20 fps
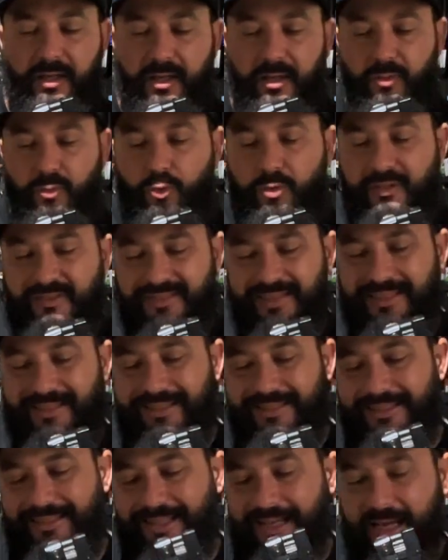Once I
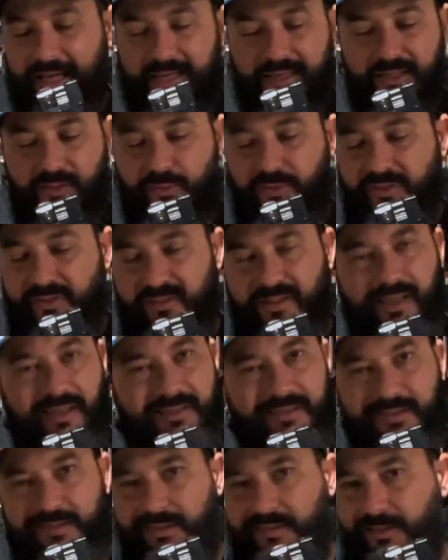did that, it was
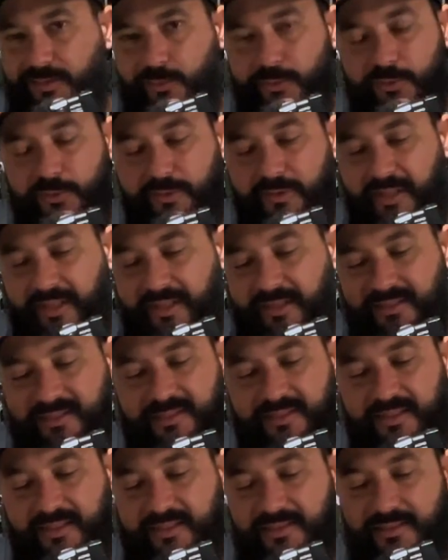nice and smooth and it
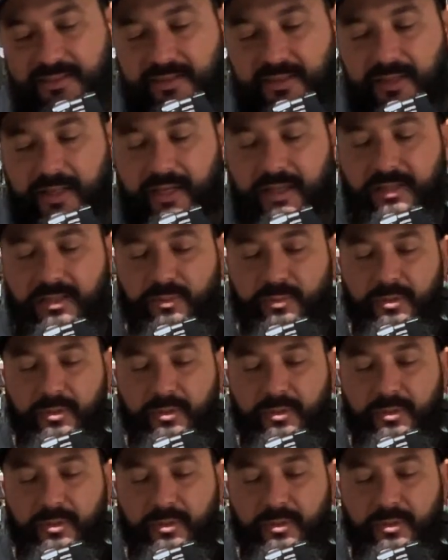sticks in nice.